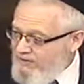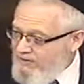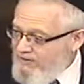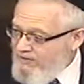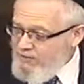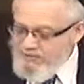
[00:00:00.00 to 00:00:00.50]

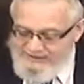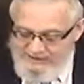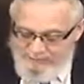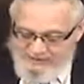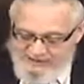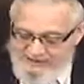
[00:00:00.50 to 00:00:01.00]
Because he
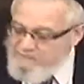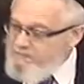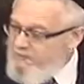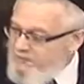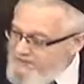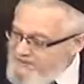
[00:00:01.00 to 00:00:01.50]
was
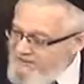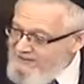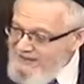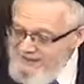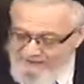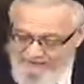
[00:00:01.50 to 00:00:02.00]
experiencing
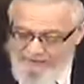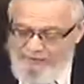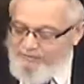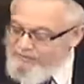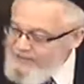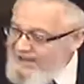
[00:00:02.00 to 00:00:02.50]
that level of
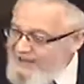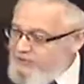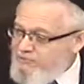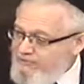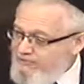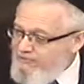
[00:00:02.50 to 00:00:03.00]

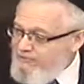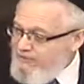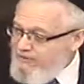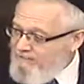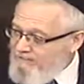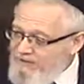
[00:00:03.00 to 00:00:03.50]
attachment
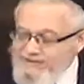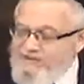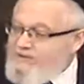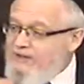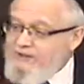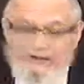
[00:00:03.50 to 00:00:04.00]
that there's
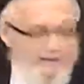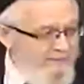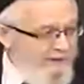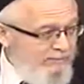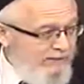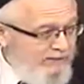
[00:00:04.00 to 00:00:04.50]
nothing
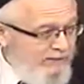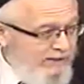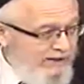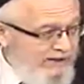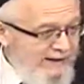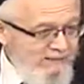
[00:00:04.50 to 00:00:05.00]
comparable to it at
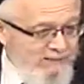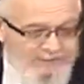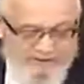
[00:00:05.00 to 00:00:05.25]
that moment.